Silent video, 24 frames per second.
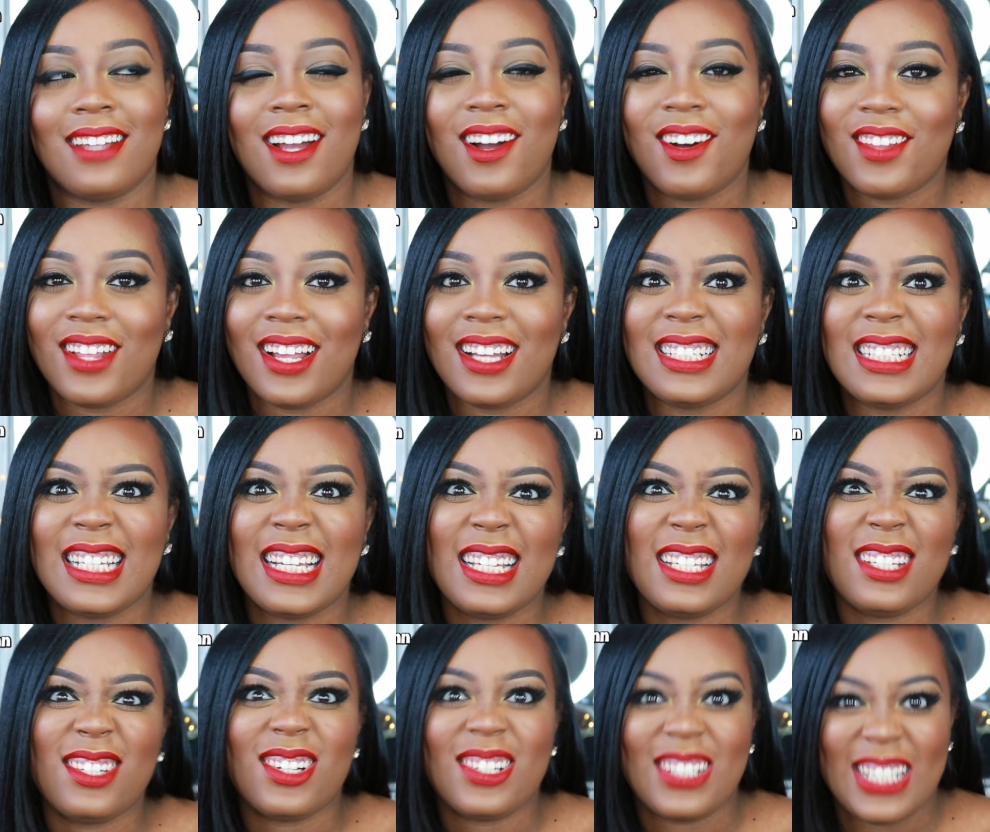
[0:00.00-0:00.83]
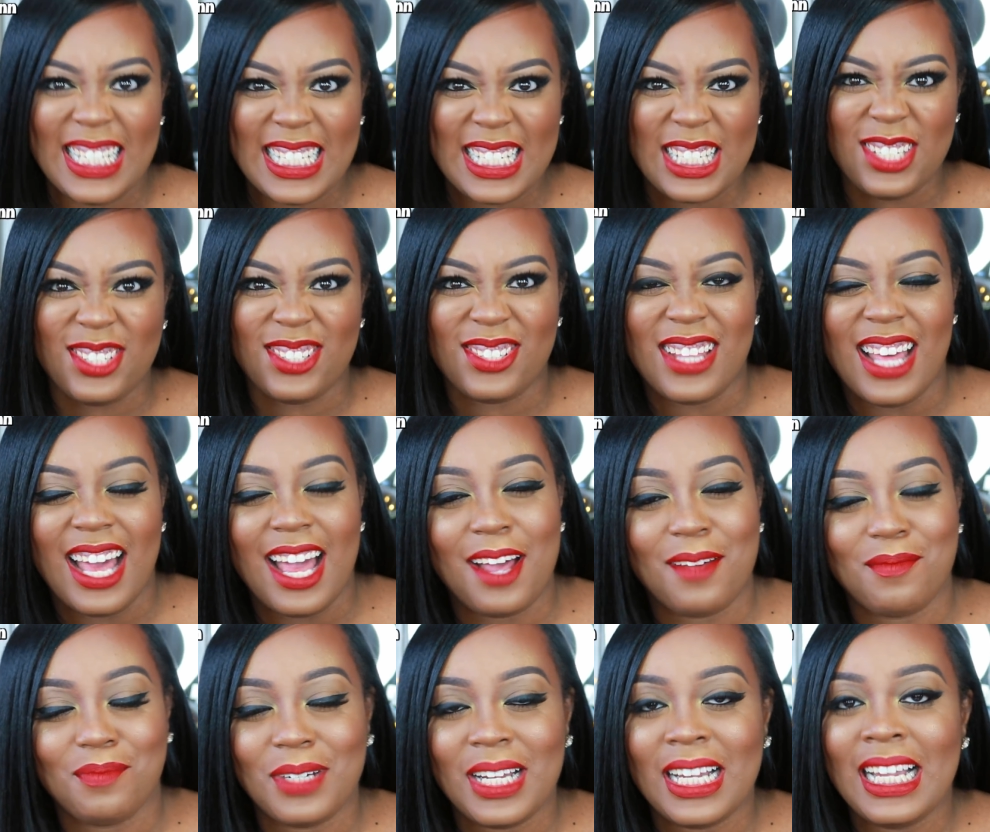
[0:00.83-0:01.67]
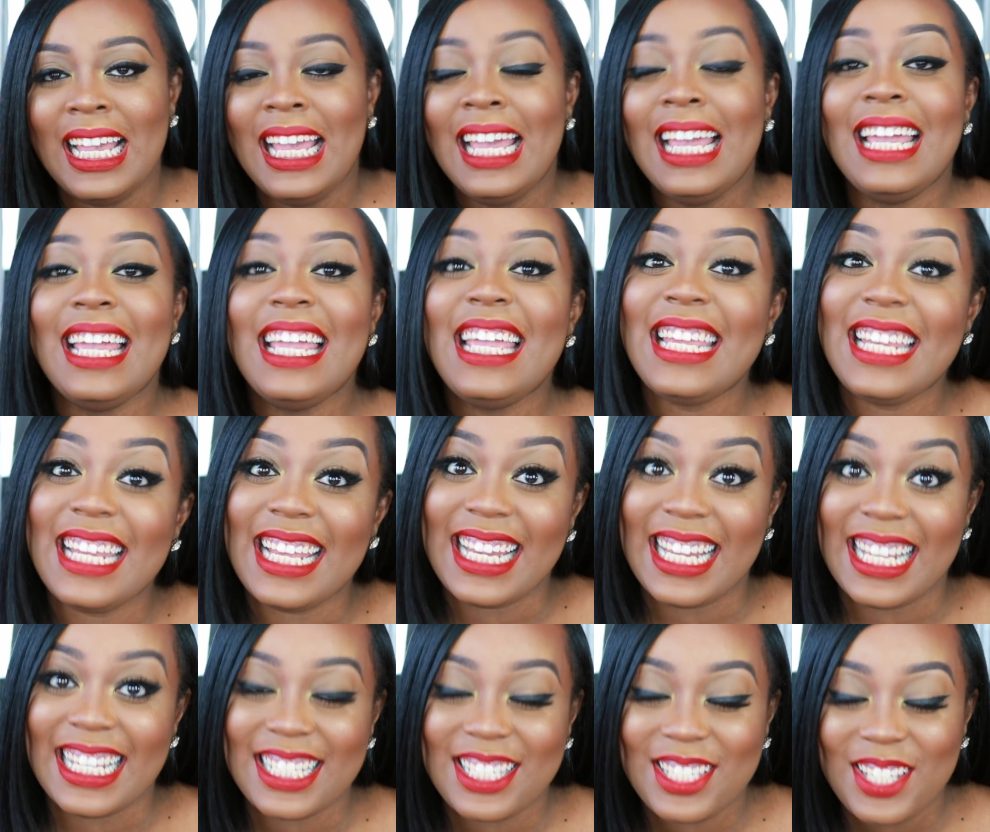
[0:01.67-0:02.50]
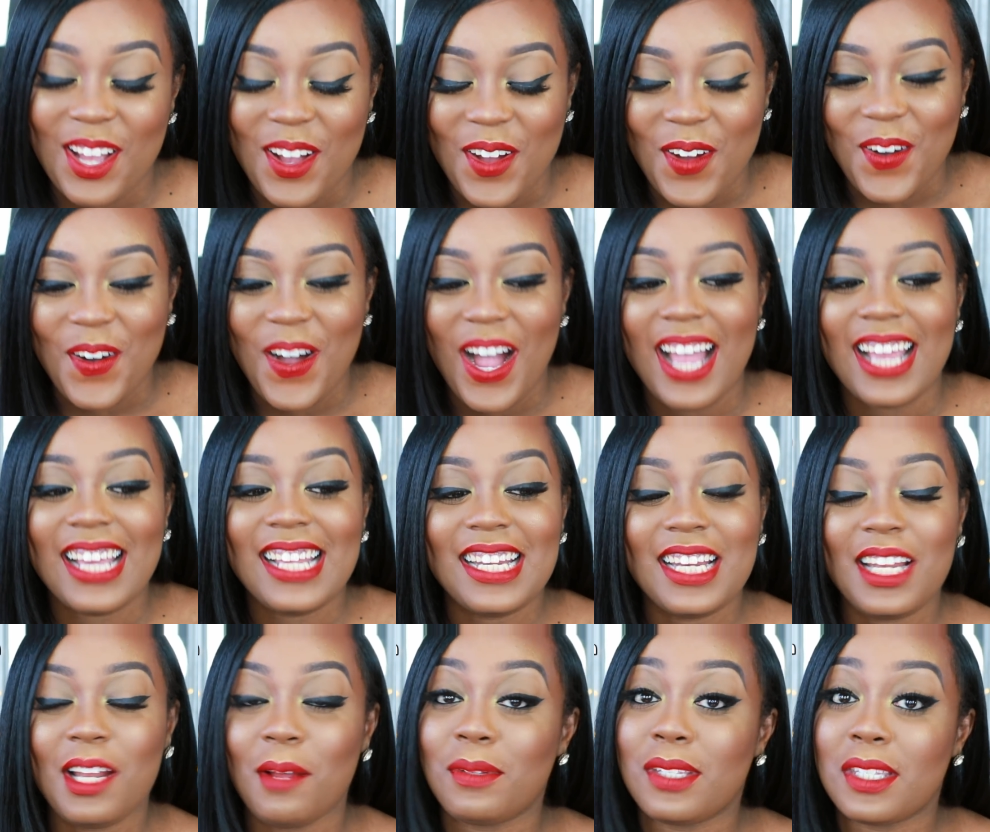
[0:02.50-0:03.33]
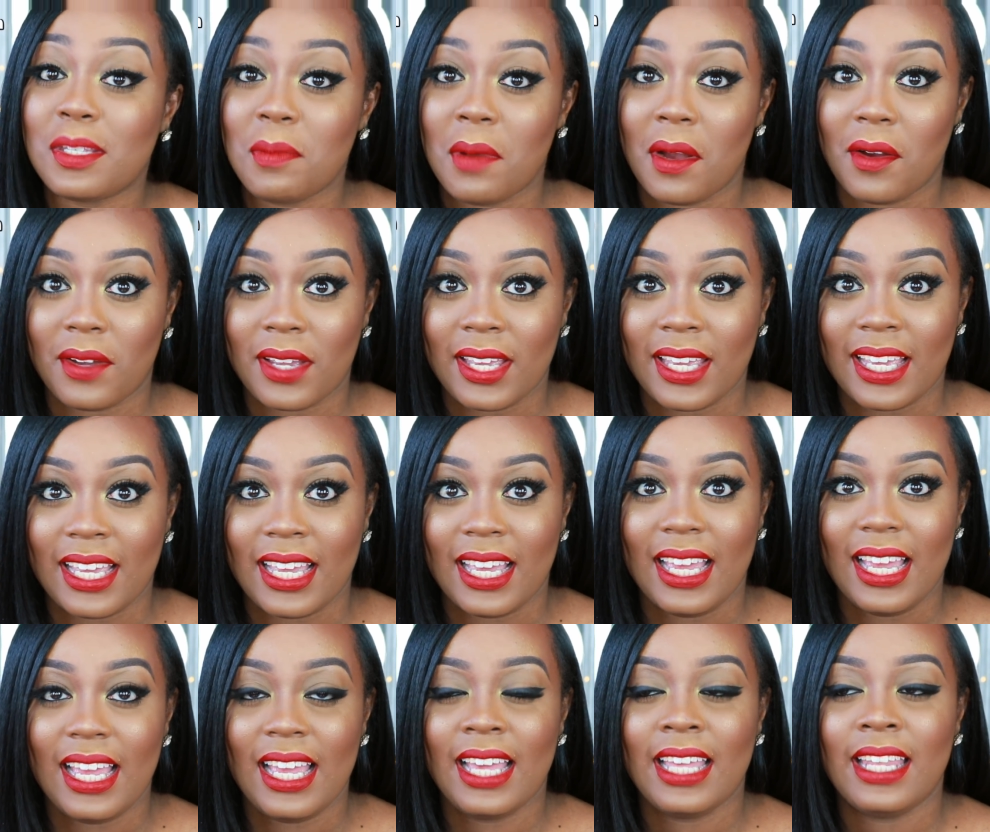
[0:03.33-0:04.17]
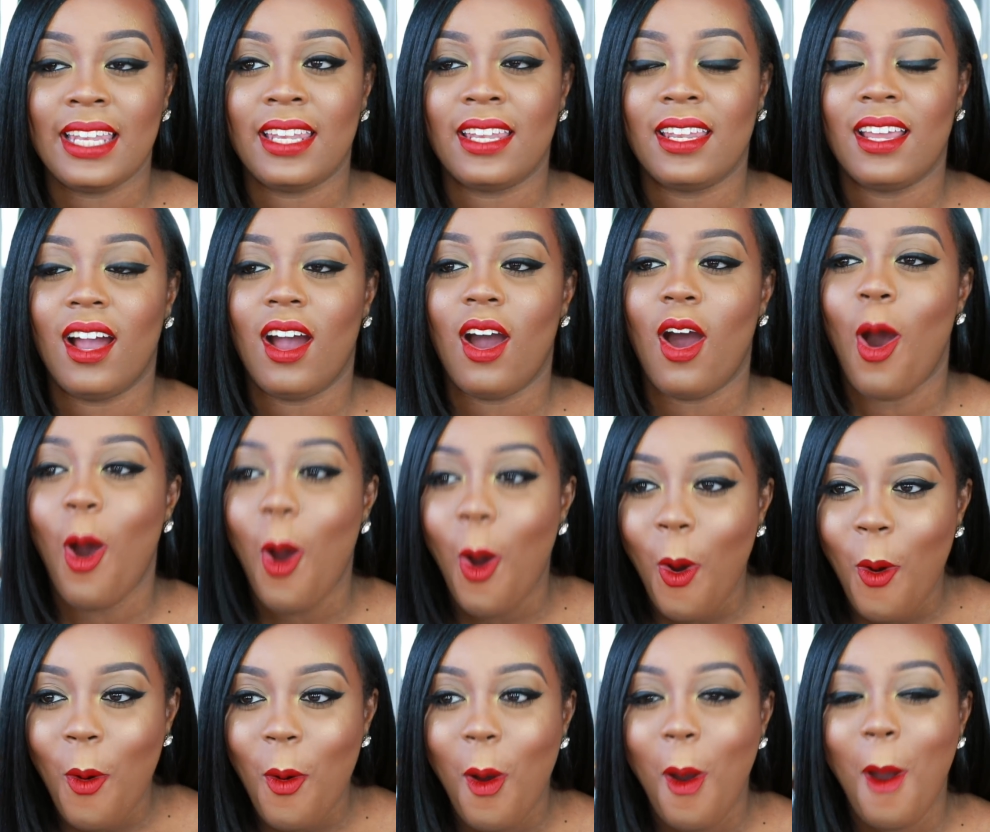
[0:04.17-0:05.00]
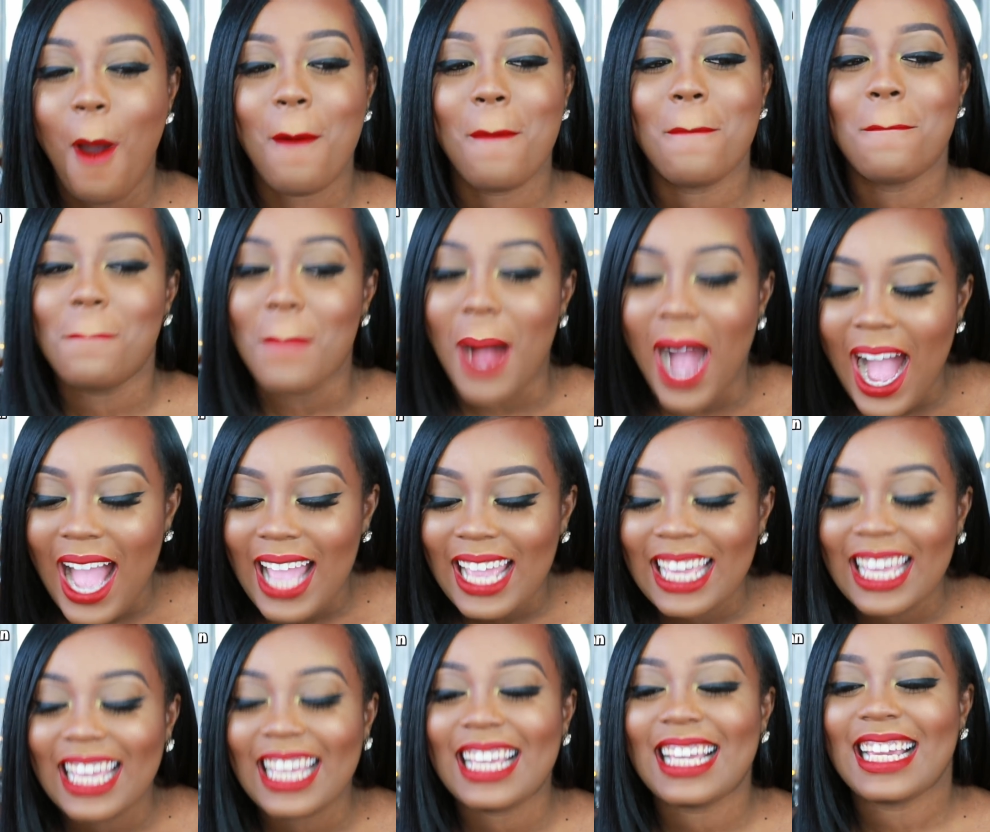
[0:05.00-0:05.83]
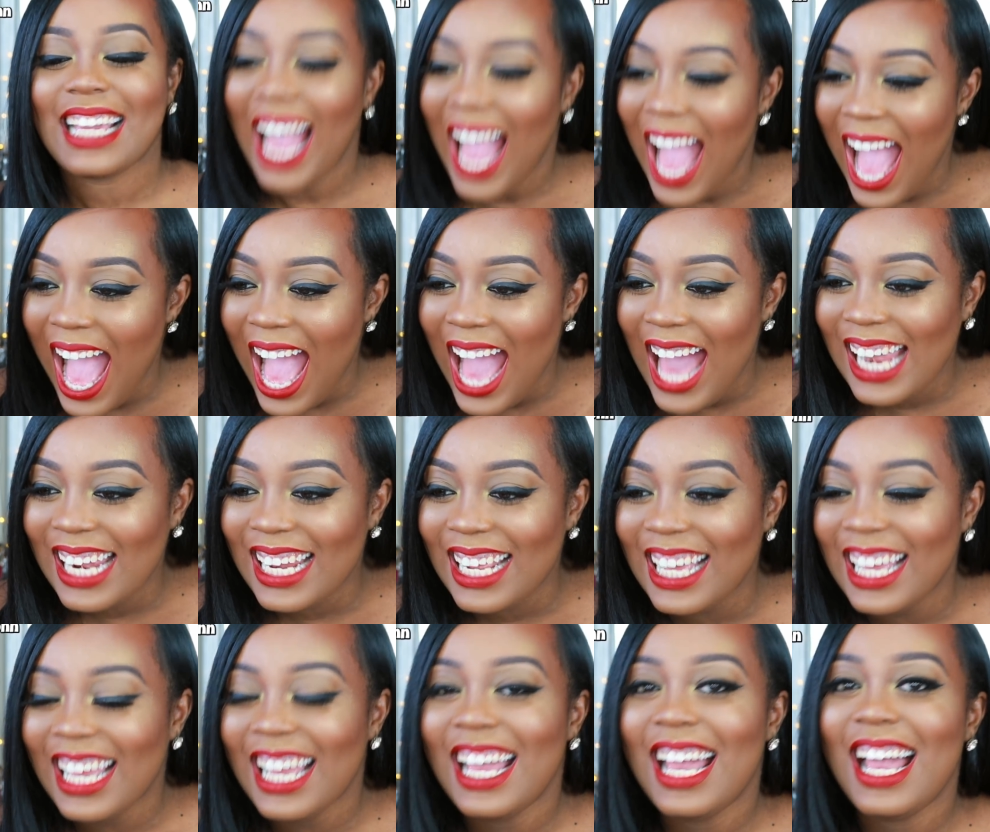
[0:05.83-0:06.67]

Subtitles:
no, Lonyea, you don't need to do that, but he didn't, so I ended up smoking it, and oh my God,